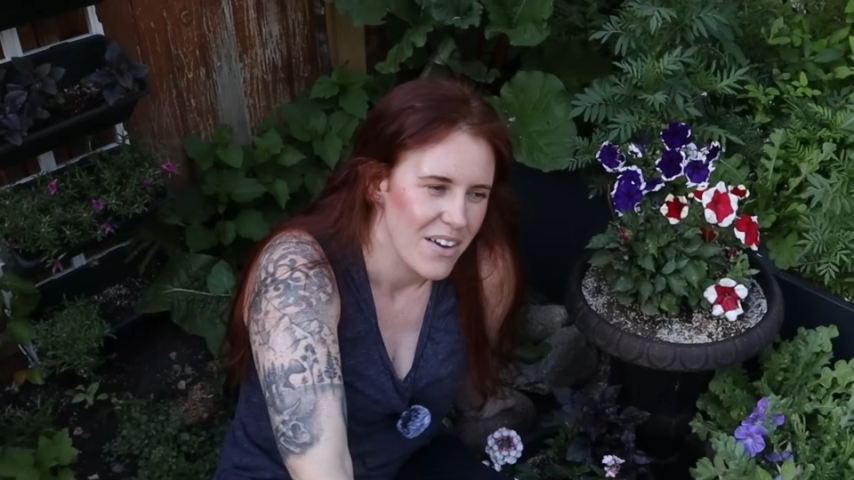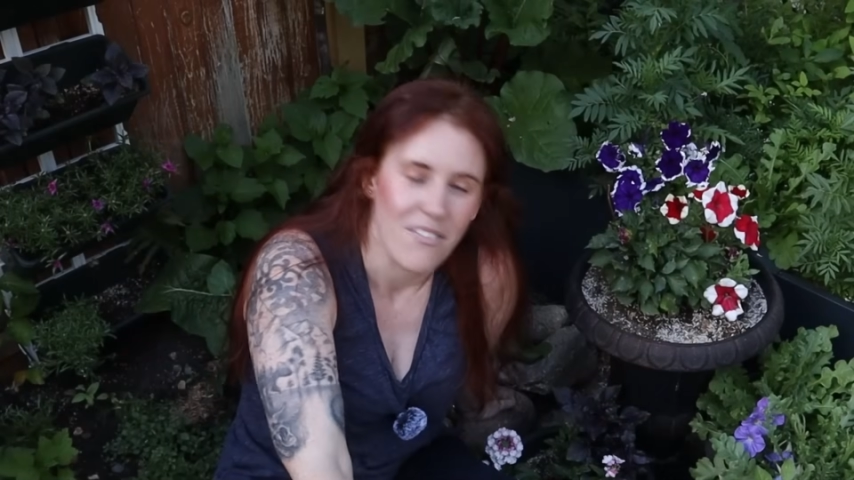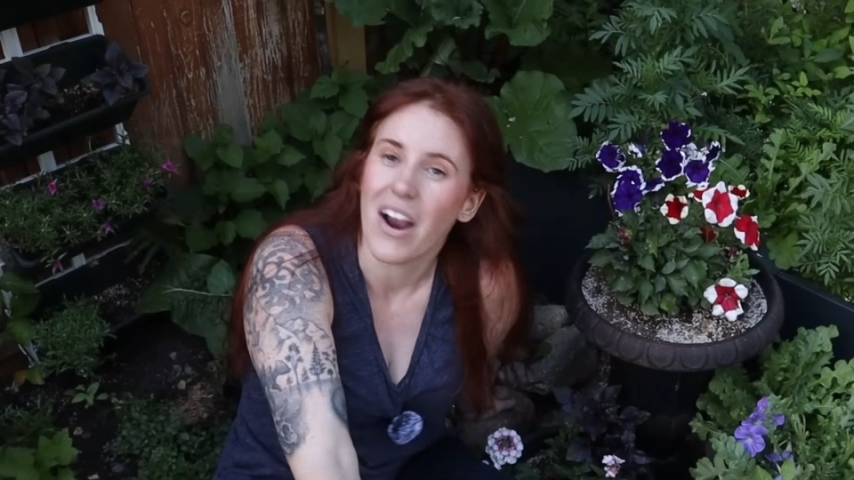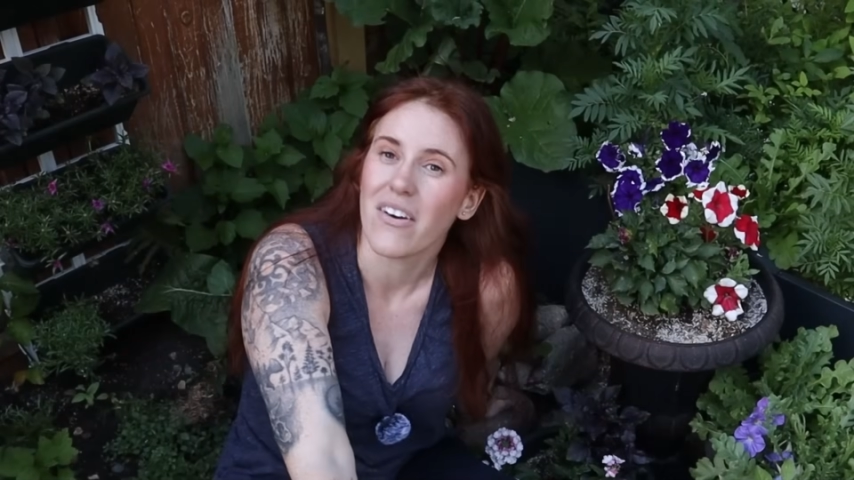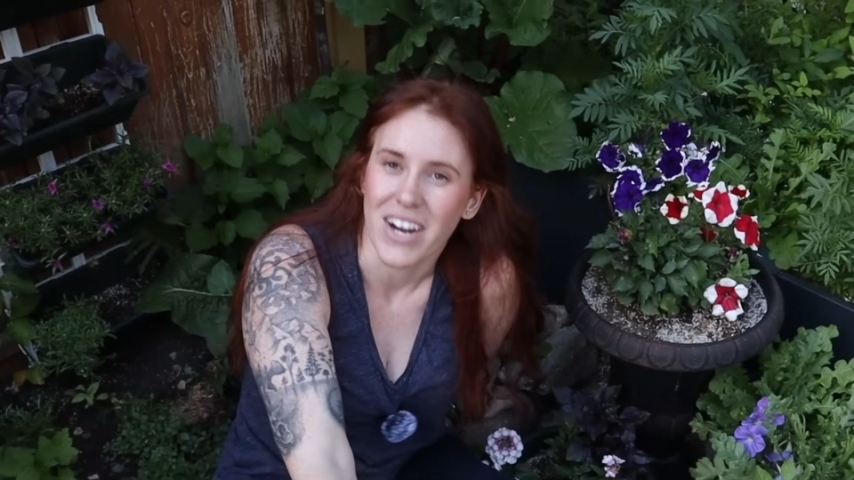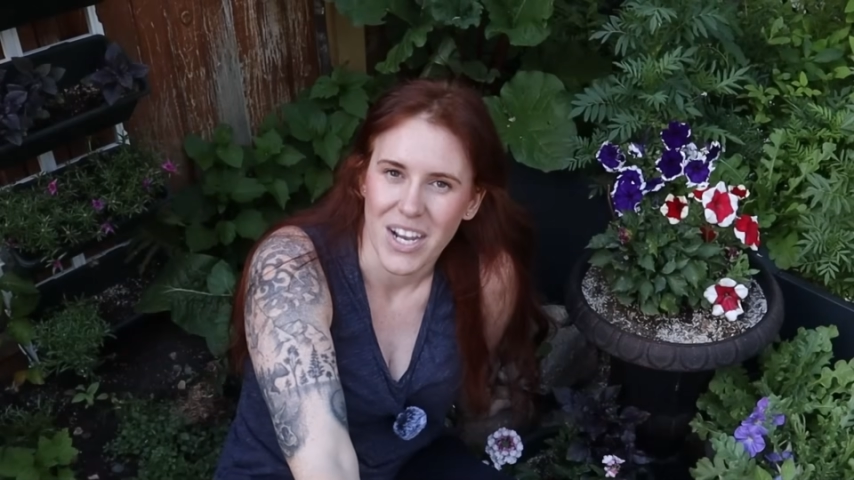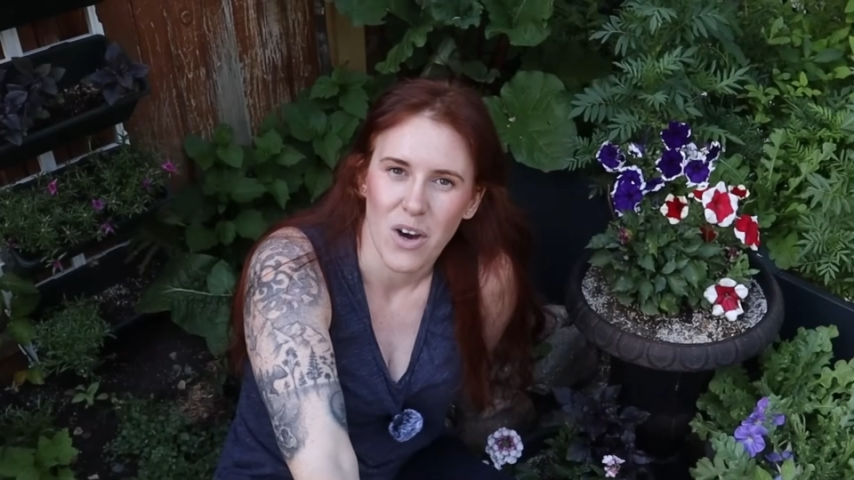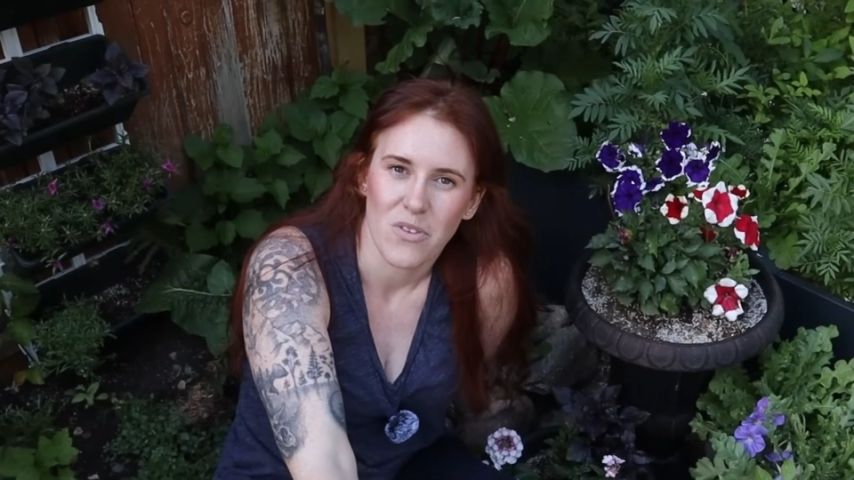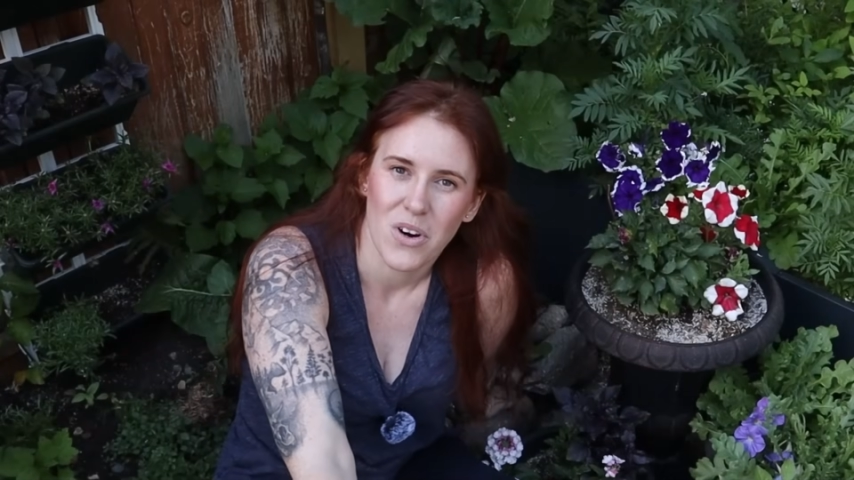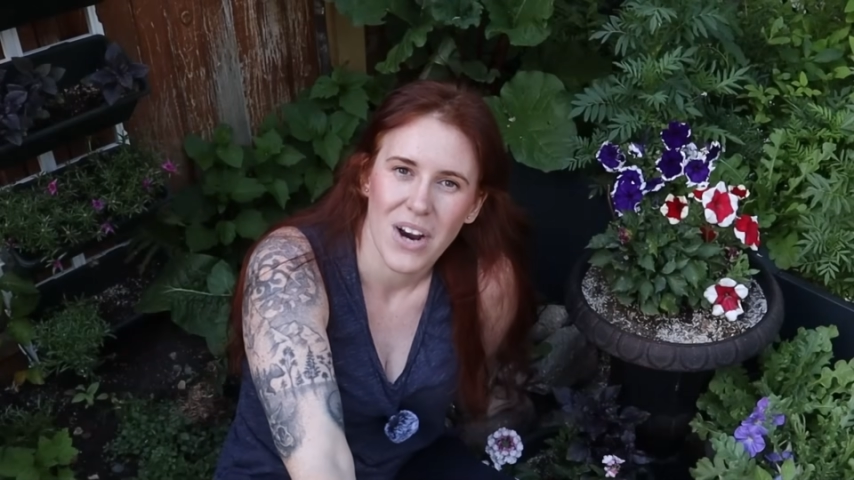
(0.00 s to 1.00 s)
very
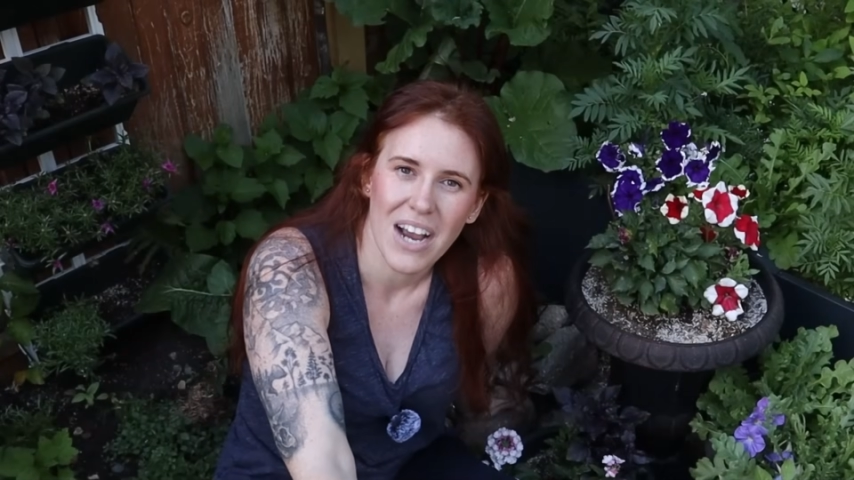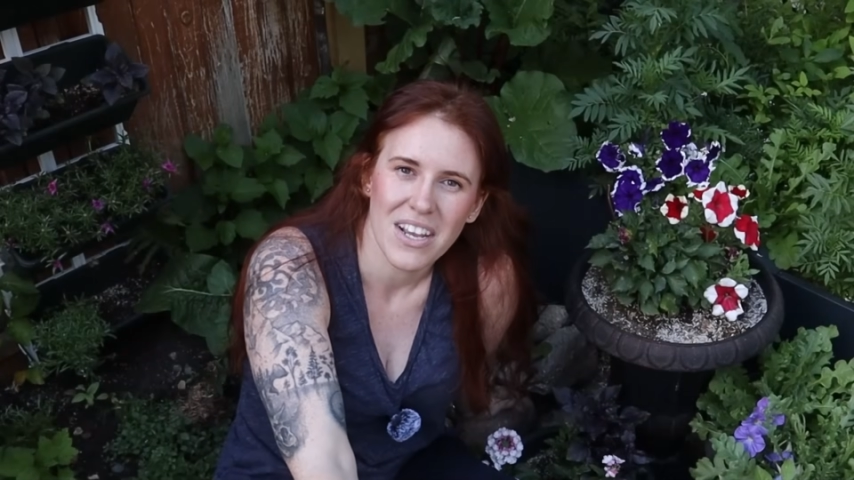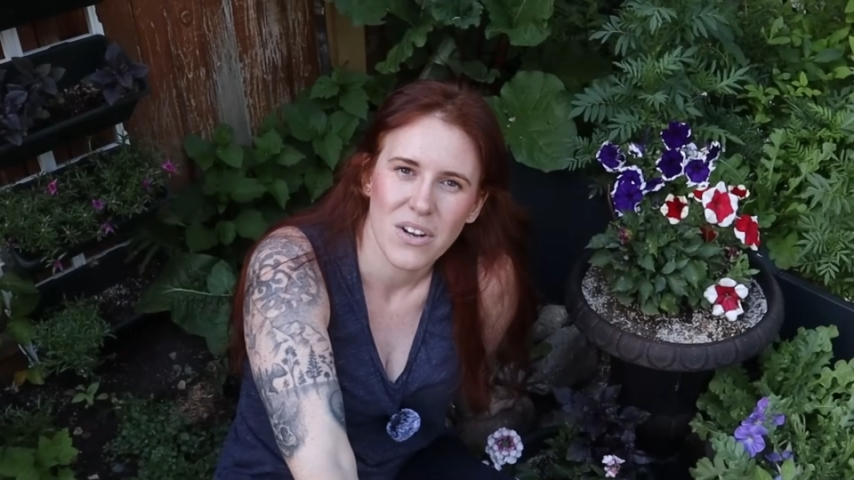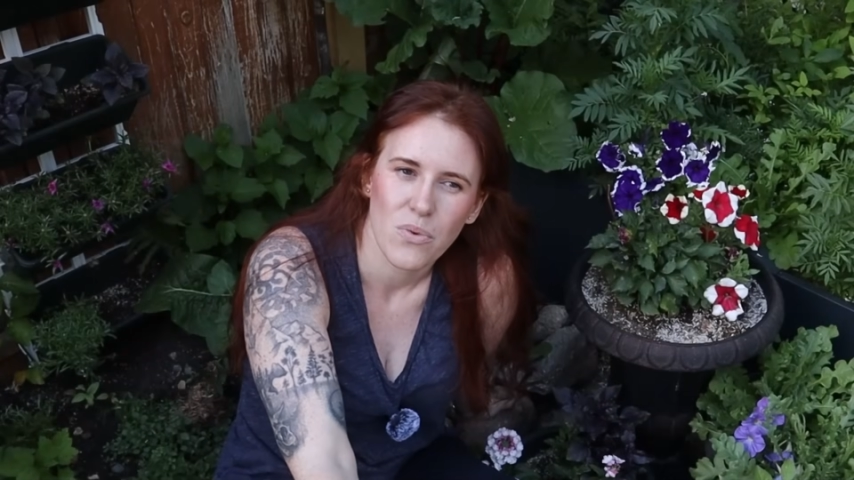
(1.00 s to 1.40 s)
overcrowded